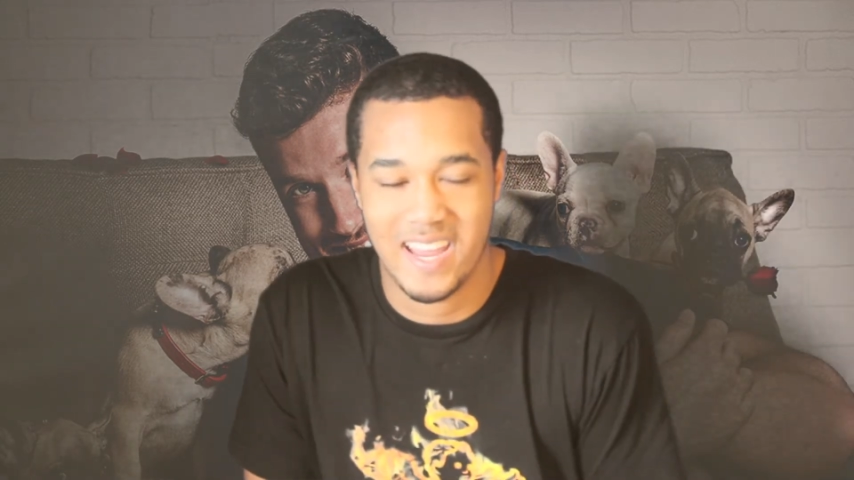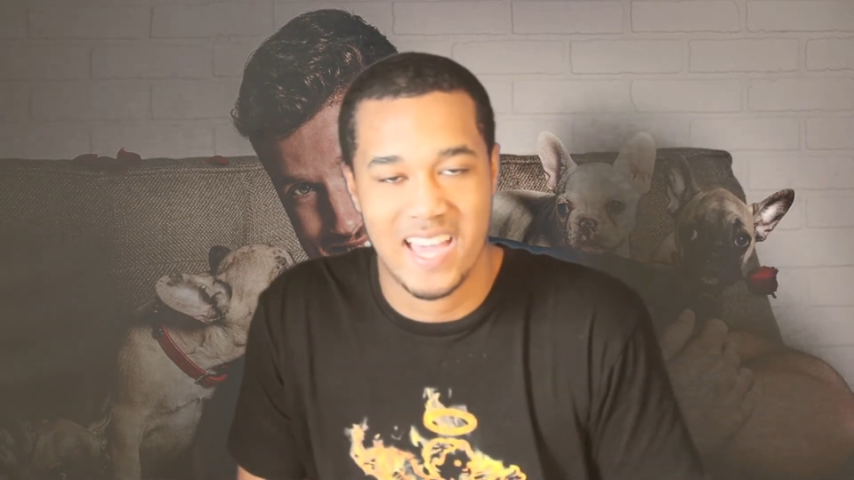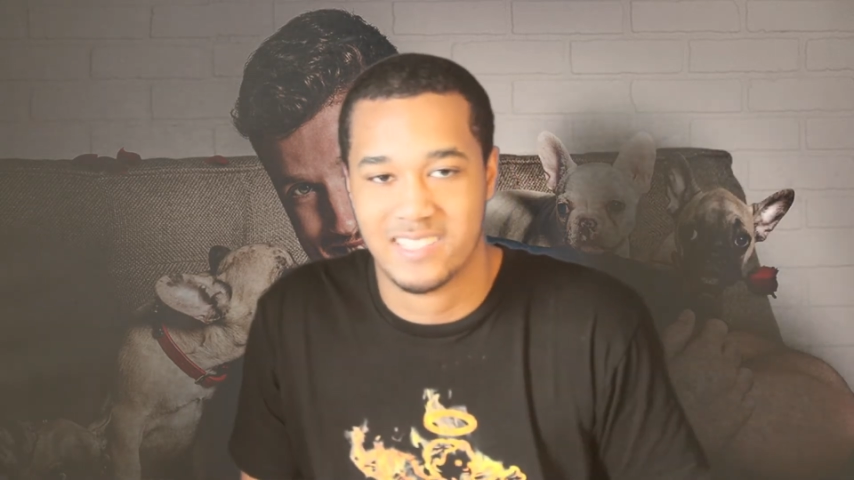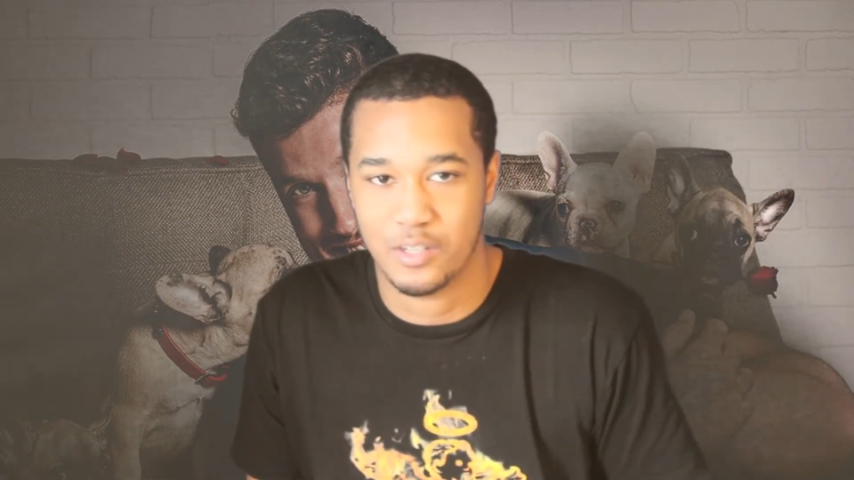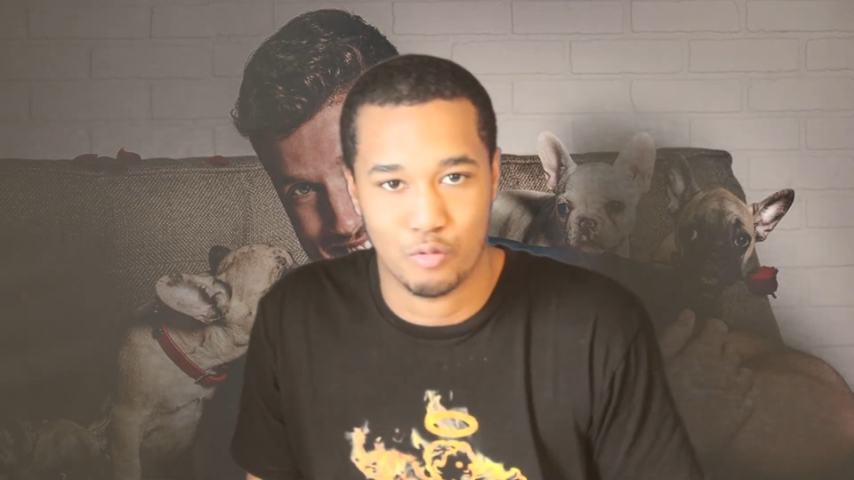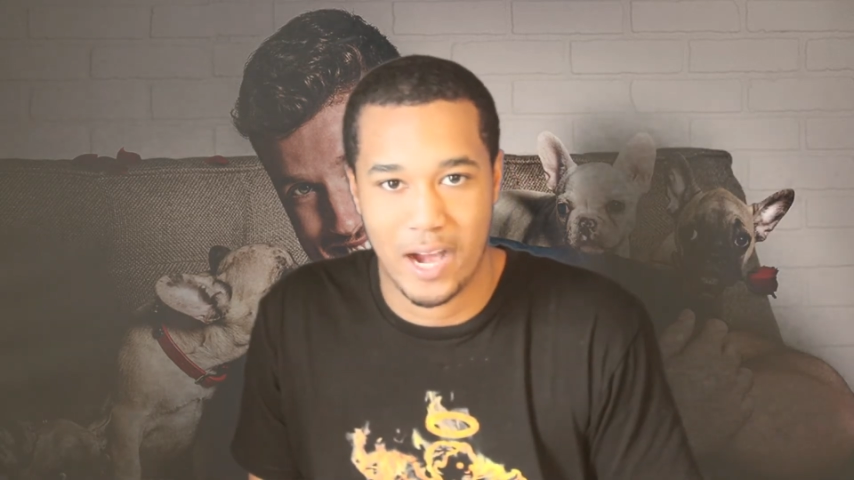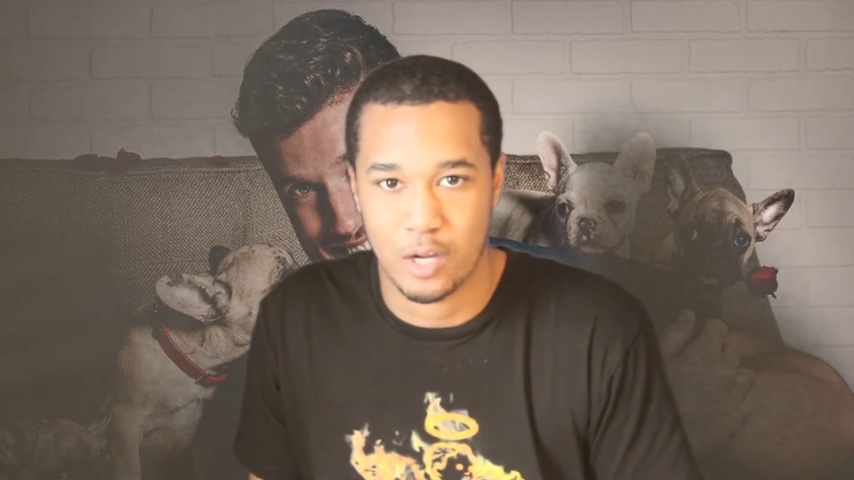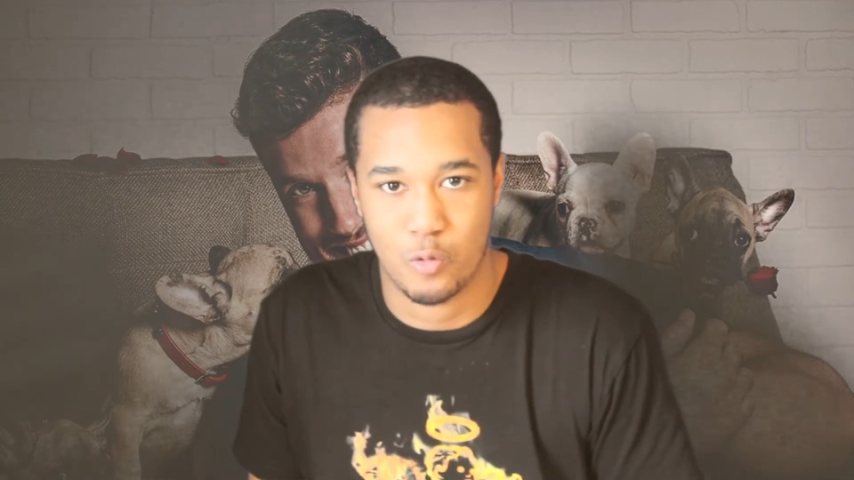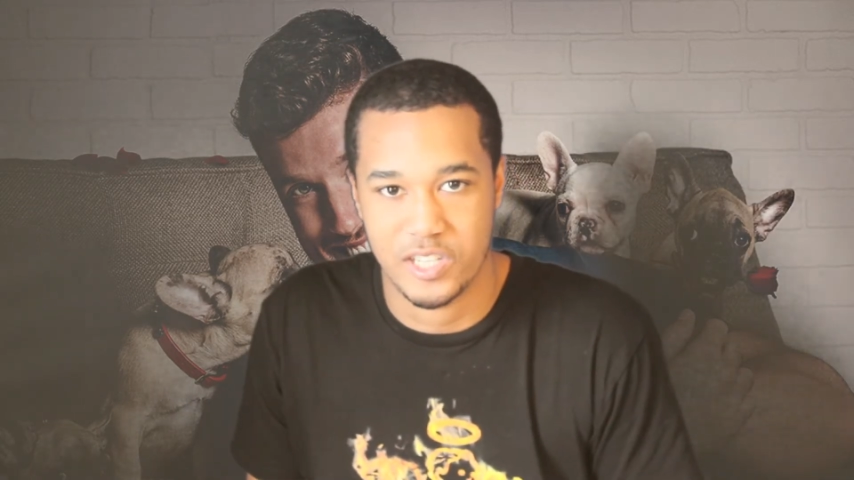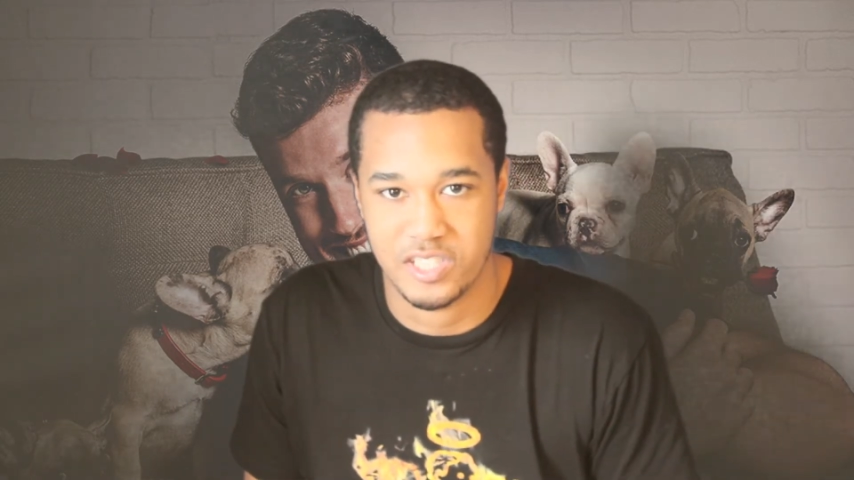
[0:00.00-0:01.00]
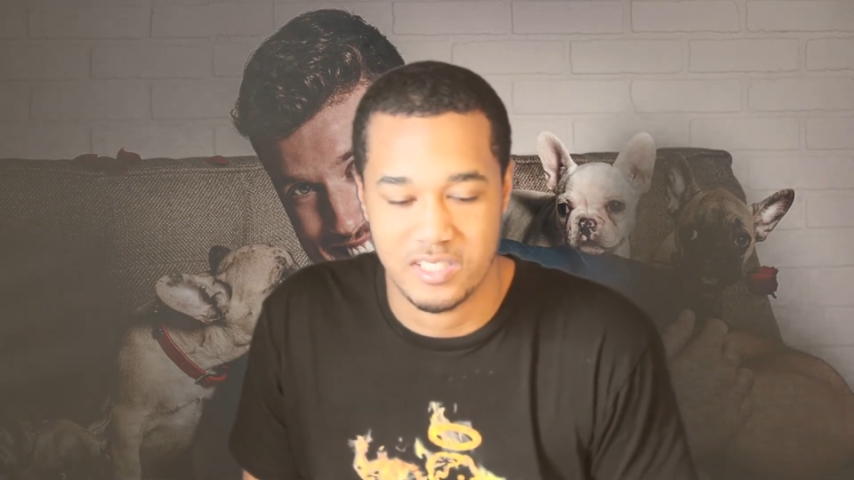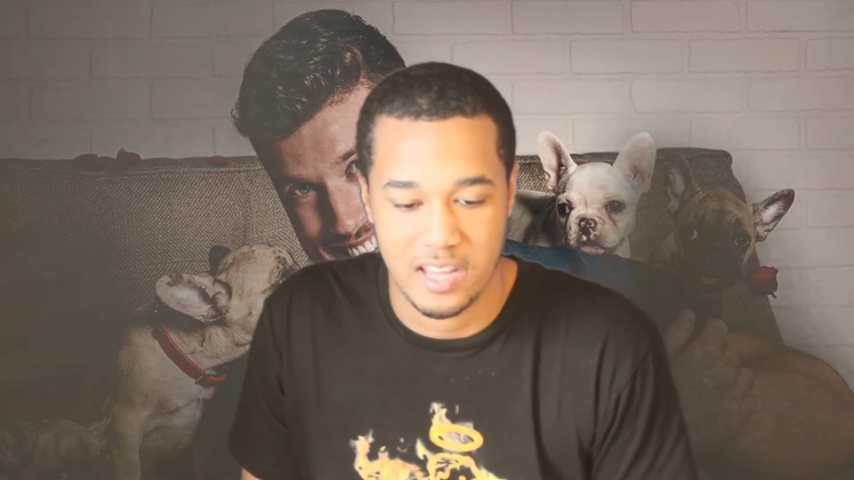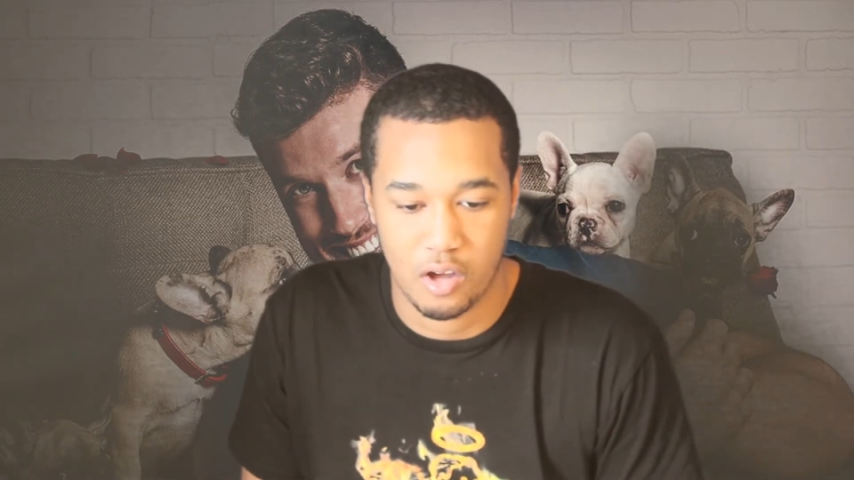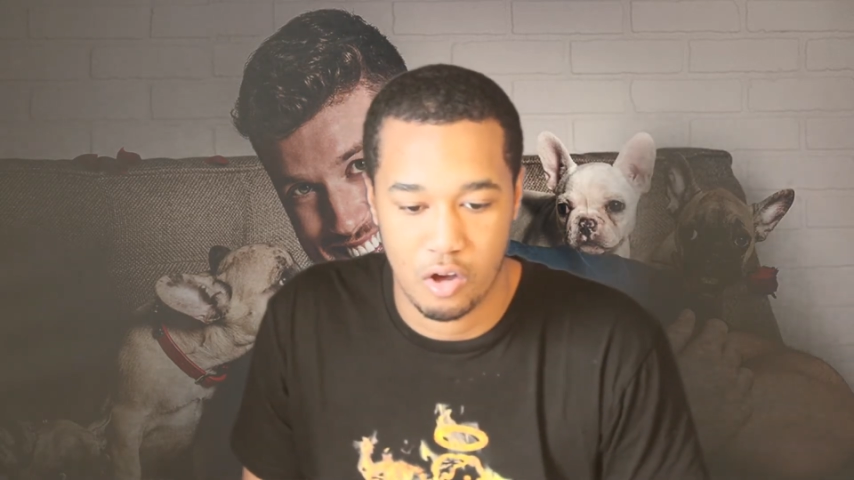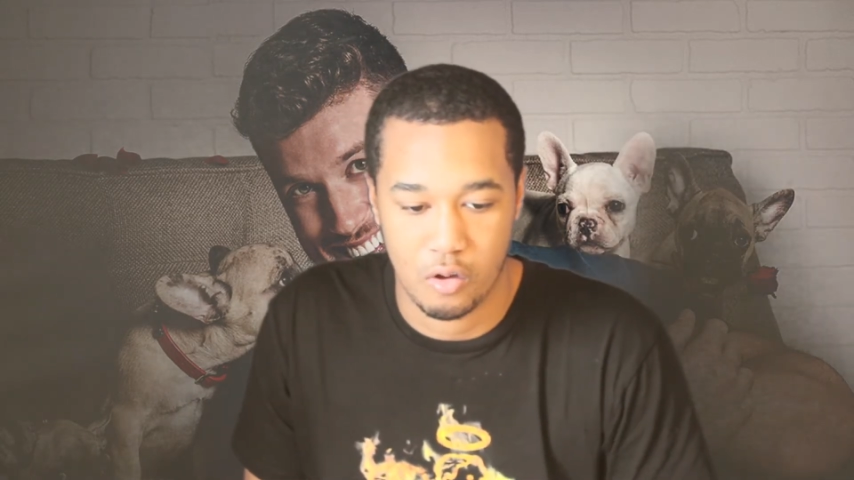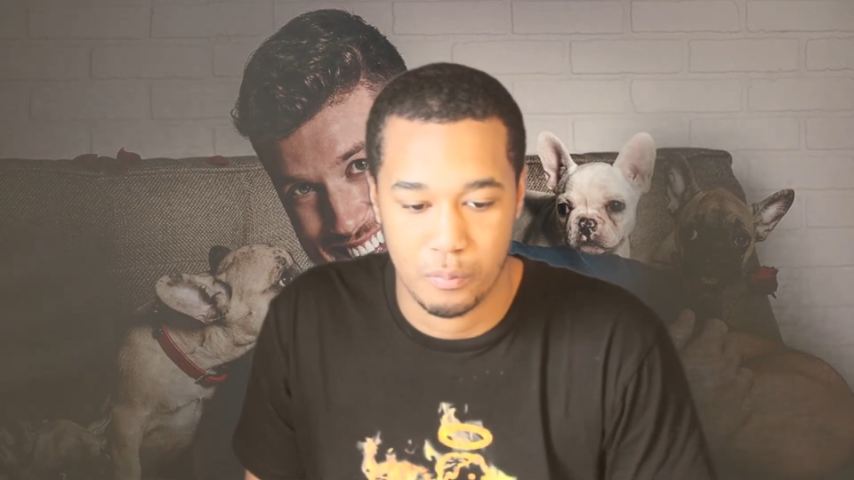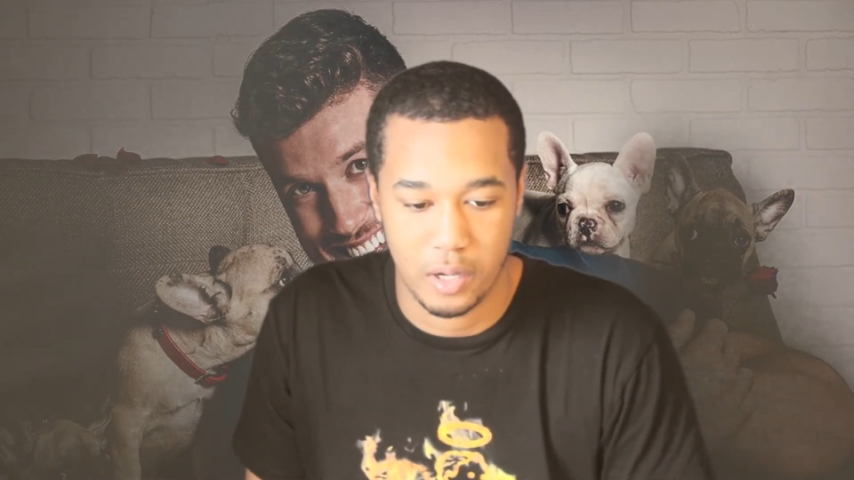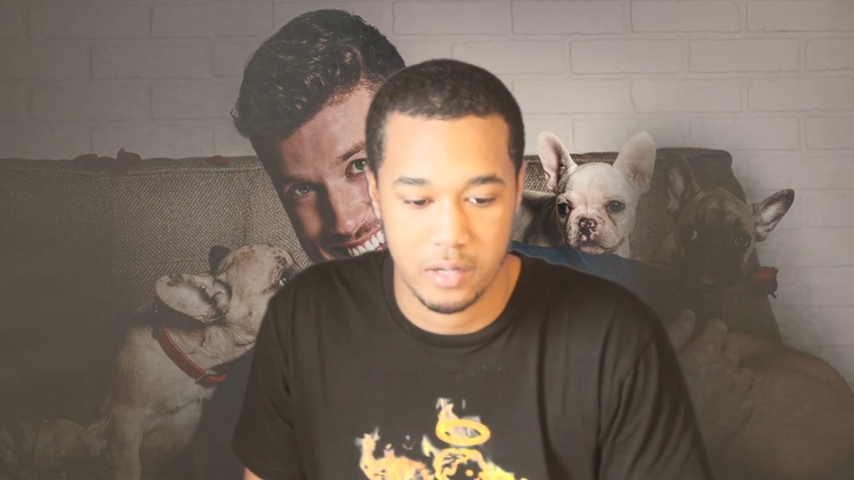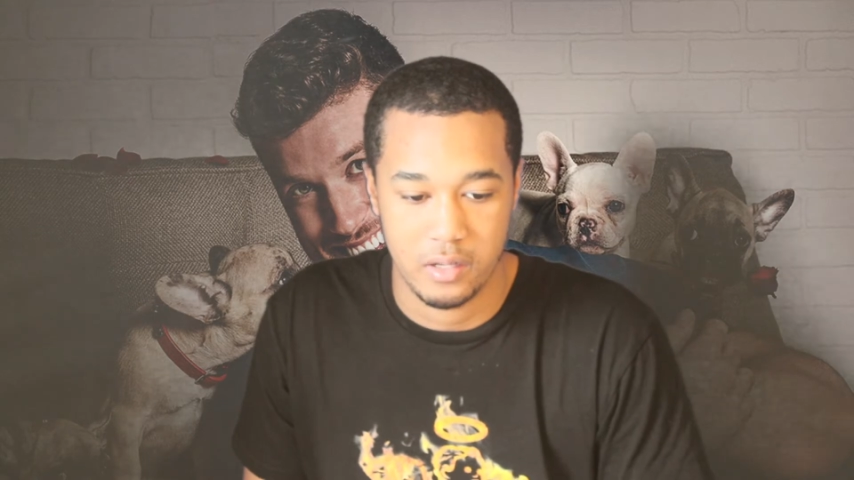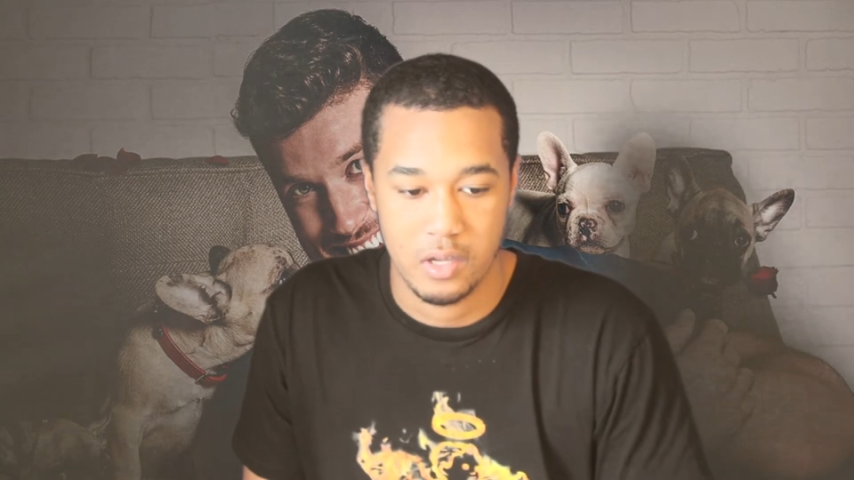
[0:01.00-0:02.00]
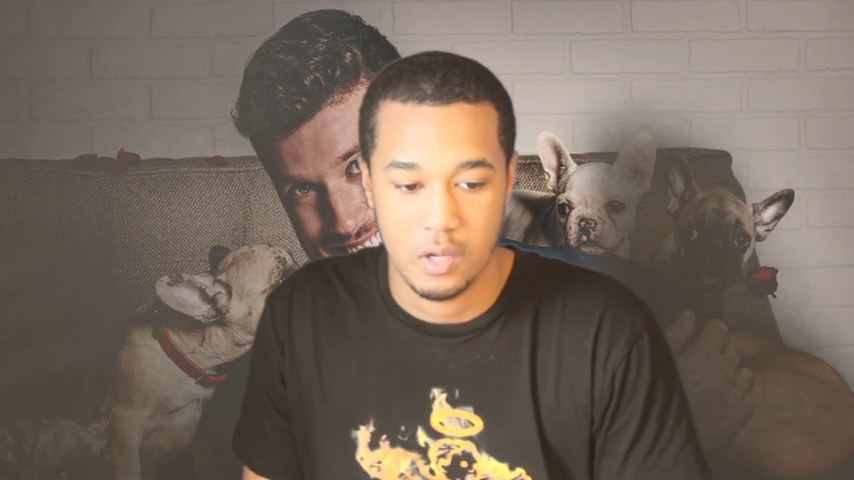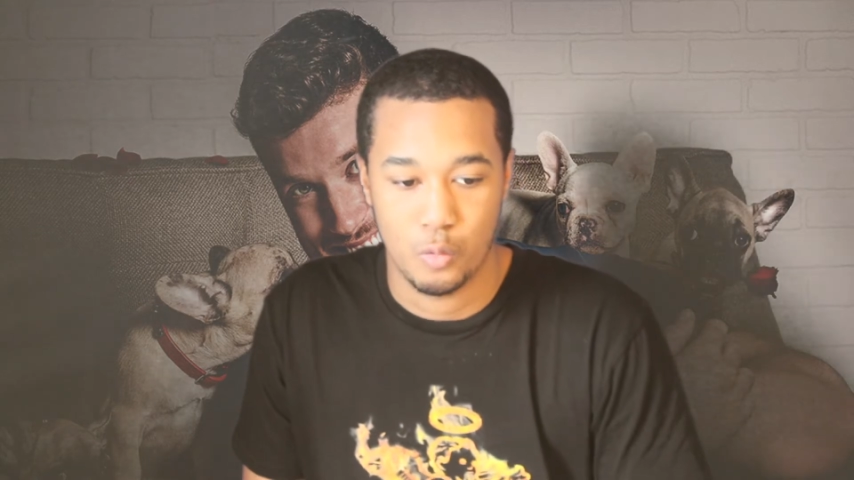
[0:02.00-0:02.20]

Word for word: asking the right questions at all but